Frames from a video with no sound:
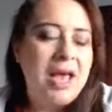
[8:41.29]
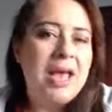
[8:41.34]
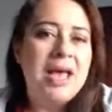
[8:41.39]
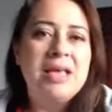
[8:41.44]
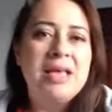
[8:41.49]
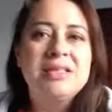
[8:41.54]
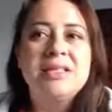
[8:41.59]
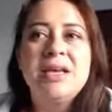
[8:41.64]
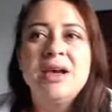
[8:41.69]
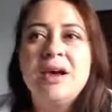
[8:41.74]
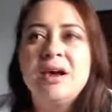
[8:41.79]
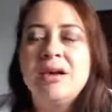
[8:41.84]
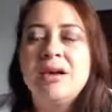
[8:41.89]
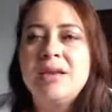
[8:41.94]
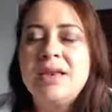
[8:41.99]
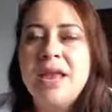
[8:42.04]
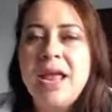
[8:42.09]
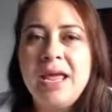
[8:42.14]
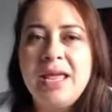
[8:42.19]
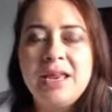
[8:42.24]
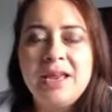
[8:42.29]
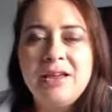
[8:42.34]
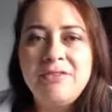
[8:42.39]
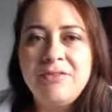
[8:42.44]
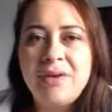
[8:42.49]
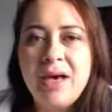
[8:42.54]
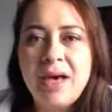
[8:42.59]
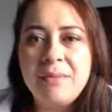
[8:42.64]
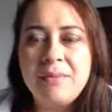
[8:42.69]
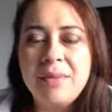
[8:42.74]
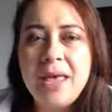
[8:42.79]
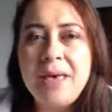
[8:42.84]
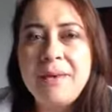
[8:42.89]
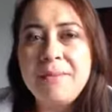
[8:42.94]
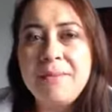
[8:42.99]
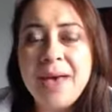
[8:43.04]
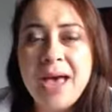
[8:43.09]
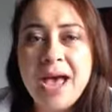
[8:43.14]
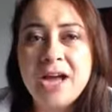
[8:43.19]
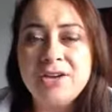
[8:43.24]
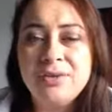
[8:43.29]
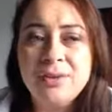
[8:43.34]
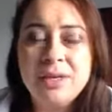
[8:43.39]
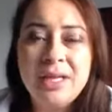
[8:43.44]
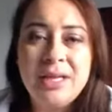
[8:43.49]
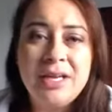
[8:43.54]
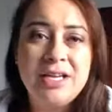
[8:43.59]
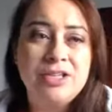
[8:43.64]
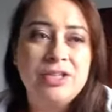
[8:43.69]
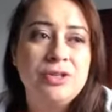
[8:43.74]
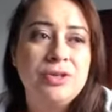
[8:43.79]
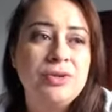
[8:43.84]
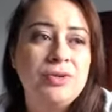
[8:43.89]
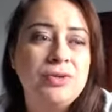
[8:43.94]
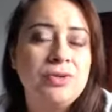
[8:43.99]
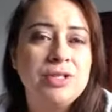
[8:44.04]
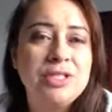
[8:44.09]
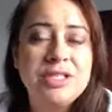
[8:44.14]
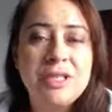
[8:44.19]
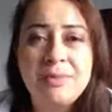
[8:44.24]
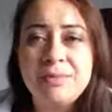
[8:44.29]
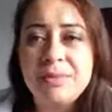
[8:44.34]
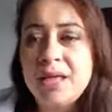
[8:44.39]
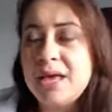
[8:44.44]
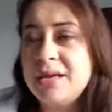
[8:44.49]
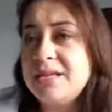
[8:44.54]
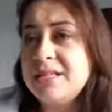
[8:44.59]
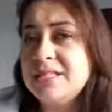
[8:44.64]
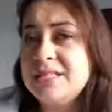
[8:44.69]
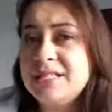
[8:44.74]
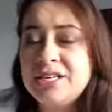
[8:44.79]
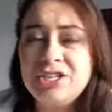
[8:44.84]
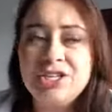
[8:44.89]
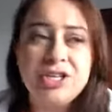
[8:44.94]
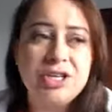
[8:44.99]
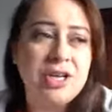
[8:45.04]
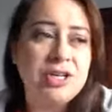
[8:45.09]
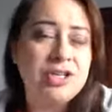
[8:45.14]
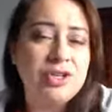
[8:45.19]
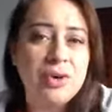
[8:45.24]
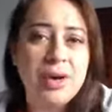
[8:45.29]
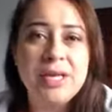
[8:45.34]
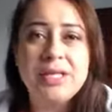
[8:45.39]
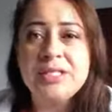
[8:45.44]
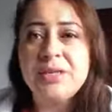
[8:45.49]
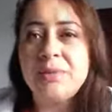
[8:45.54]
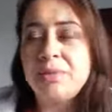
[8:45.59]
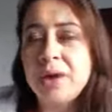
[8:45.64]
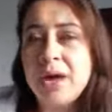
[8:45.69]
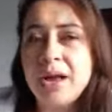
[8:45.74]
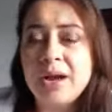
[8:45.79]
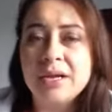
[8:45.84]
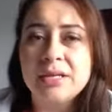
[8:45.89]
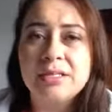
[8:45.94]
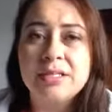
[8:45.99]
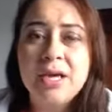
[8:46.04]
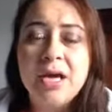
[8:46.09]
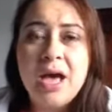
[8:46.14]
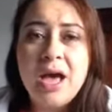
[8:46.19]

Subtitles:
Is there negative impact related to a decision, a choice, a product?